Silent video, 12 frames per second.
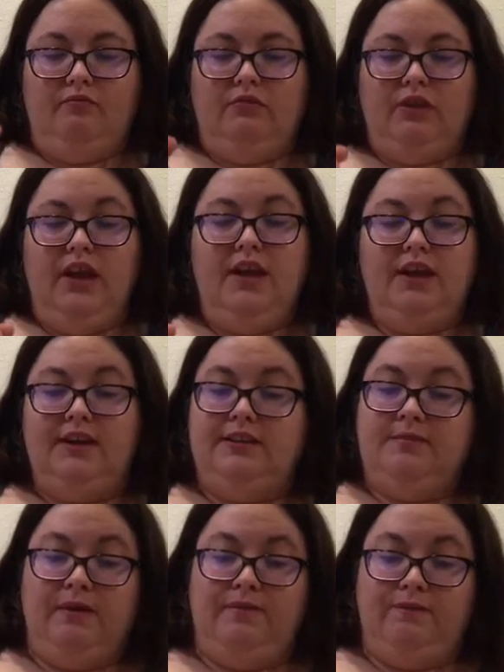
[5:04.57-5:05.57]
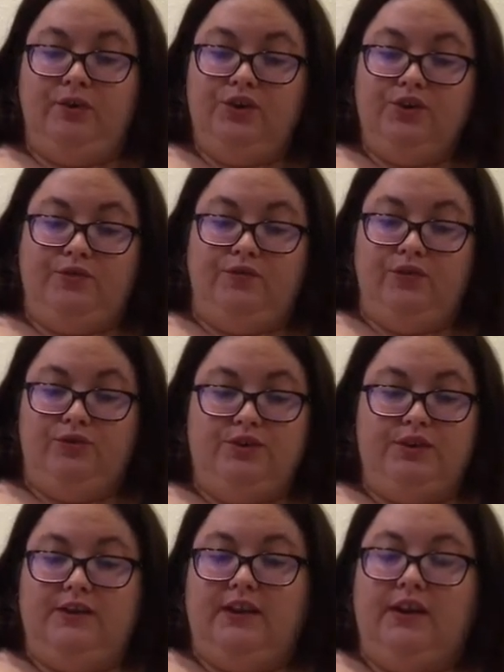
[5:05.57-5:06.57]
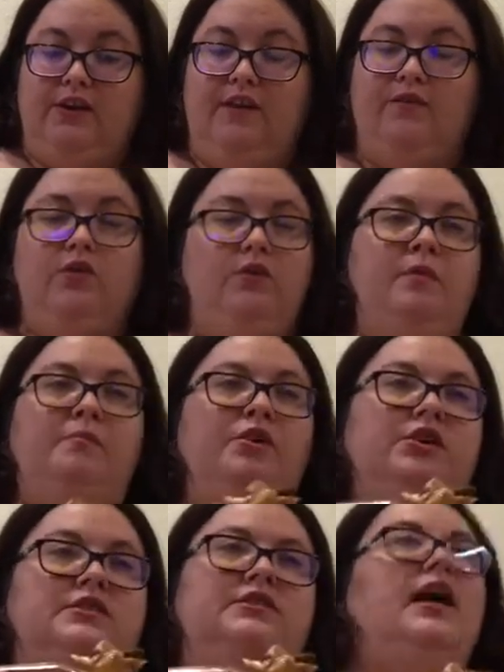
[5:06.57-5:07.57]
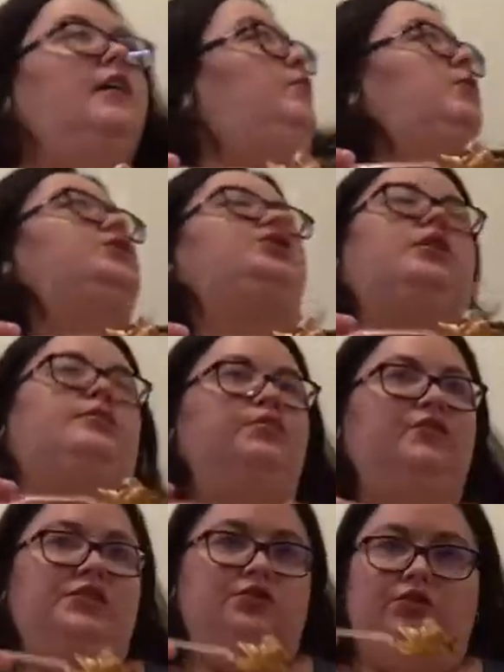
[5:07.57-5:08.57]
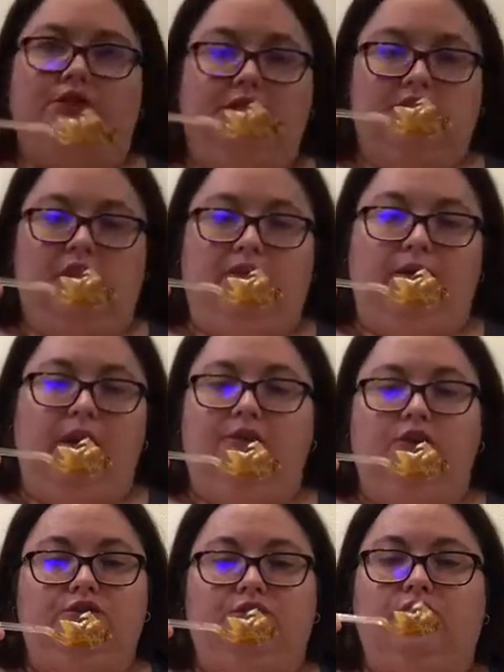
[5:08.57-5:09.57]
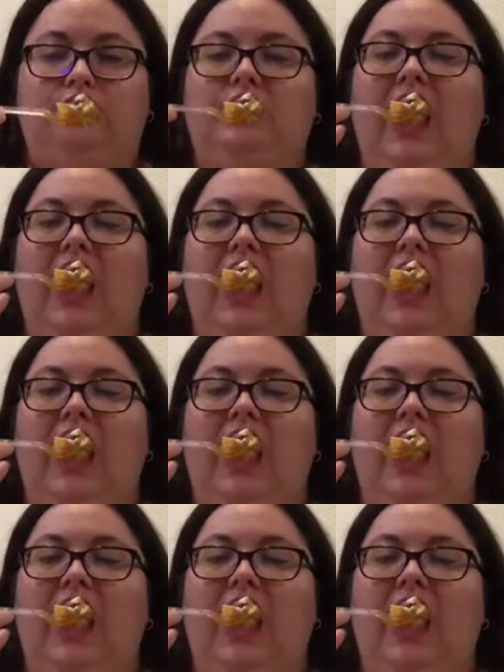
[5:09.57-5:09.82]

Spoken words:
And it's my first food scene I can ever remember because I watched that movie as early as like 5 years old.